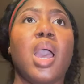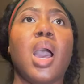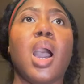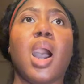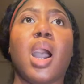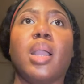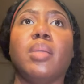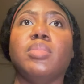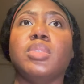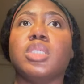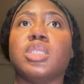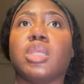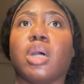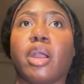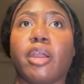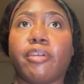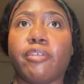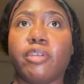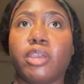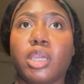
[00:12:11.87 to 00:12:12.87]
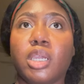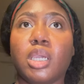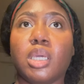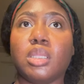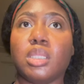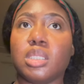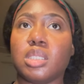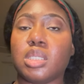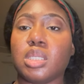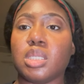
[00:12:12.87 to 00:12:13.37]
I'm starving.
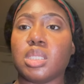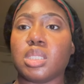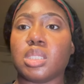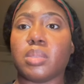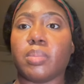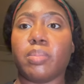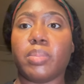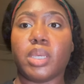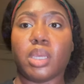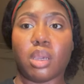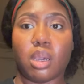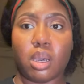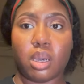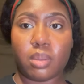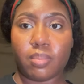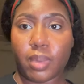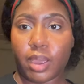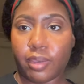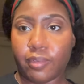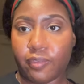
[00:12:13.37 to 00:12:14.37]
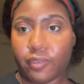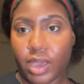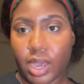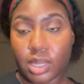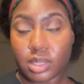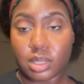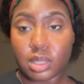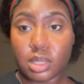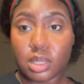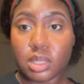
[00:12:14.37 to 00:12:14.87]
This is beyond my
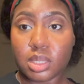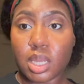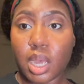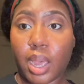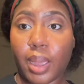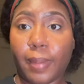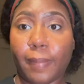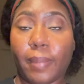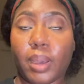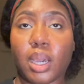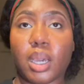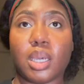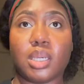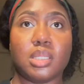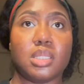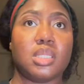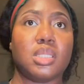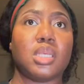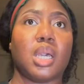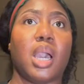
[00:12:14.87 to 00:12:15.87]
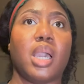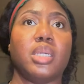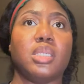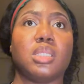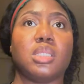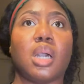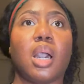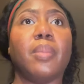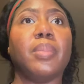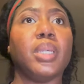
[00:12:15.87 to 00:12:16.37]
fasting time because I
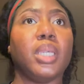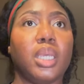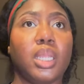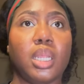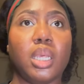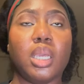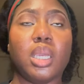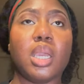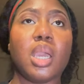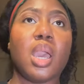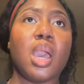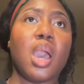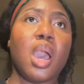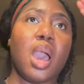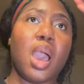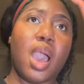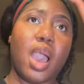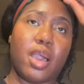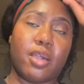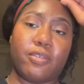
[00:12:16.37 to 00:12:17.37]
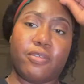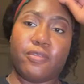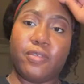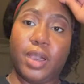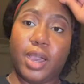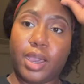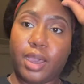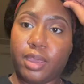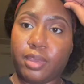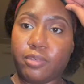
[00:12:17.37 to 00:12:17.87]
stop eating at
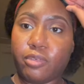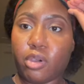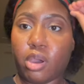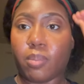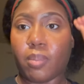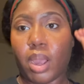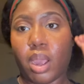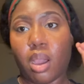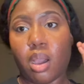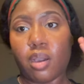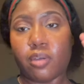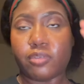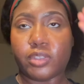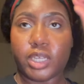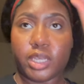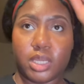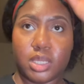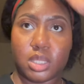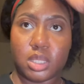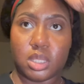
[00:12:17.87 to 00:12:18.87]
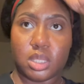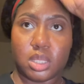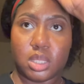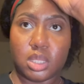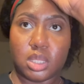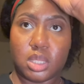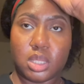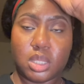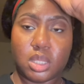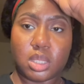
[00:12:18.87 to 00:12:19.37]
5 on my off days and
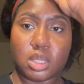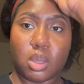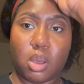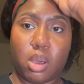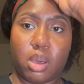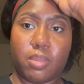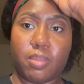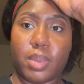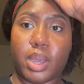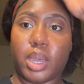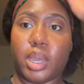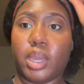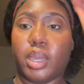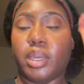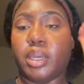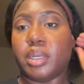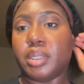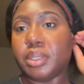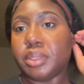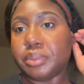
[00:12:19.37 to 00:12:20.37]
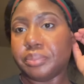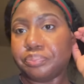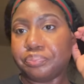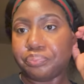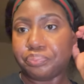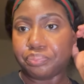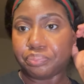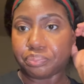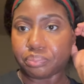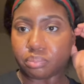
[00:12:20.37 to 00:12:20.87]
6 on my
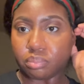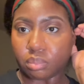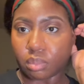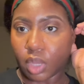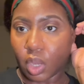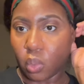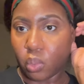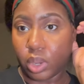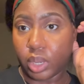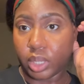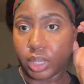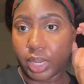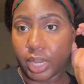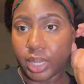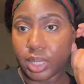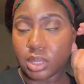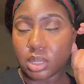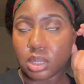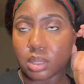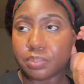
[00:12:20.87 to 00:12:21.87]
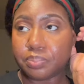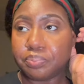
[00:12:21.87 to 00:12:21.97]
um, work days.